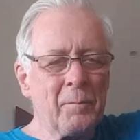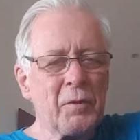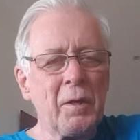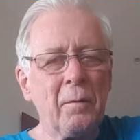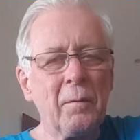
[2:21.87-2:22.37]

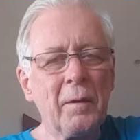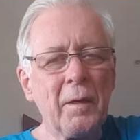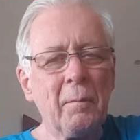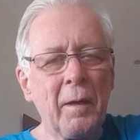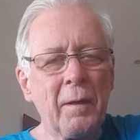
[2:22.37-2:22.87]
So
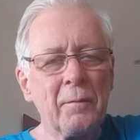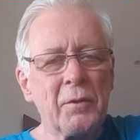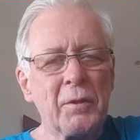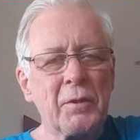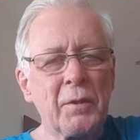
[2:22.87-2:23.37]
anyway,
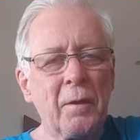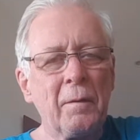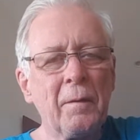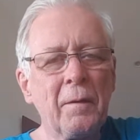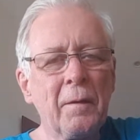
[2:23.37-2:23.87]
just
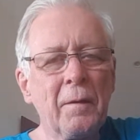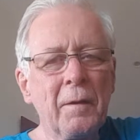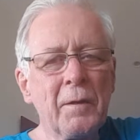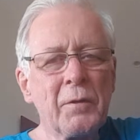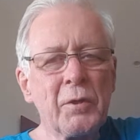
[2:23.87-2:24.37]
to
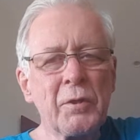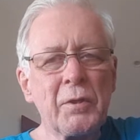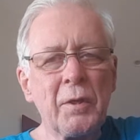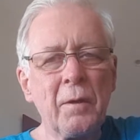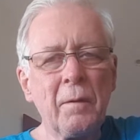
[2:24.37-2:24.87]

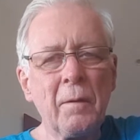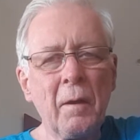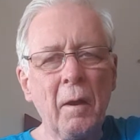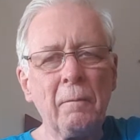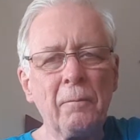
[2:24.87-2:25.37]

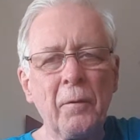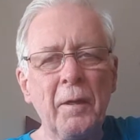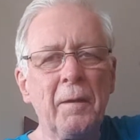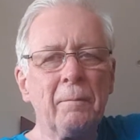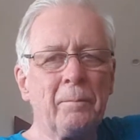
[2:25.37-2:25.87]

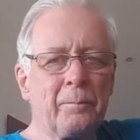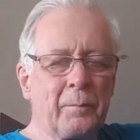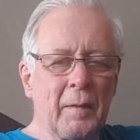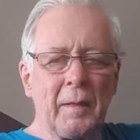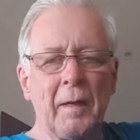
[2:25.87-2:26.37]
hopefully
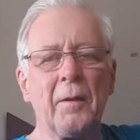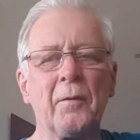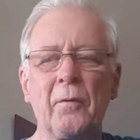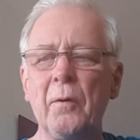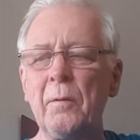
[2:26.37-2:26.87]
get
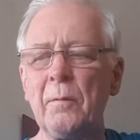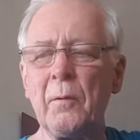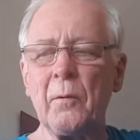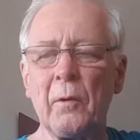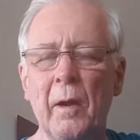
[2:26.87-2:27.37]
it through
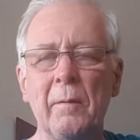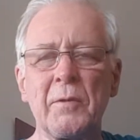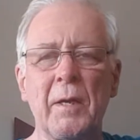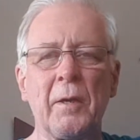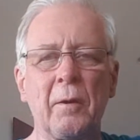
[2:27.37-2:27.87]
all right and
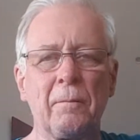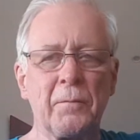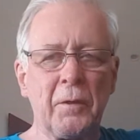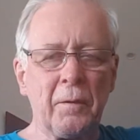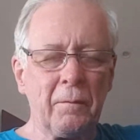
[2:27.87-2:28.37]
send it off
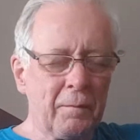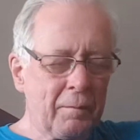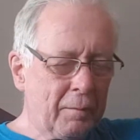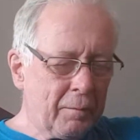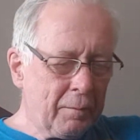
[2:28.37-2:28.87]
to you.
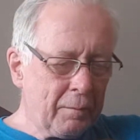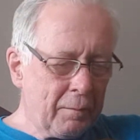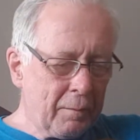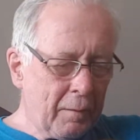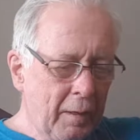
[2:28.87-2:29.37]

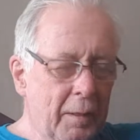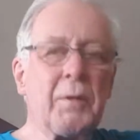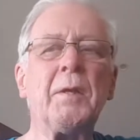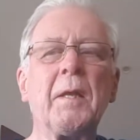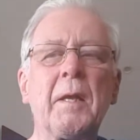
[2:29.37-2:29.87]

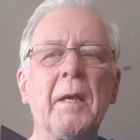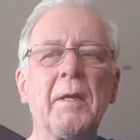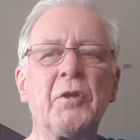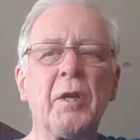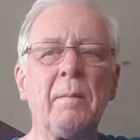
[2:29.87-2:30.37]
It's in the
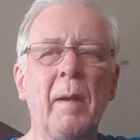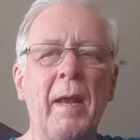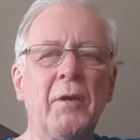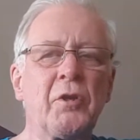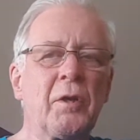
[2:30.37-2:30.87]
key of G
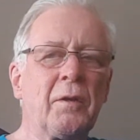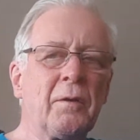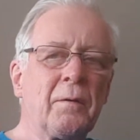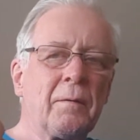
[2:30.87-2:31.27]
major.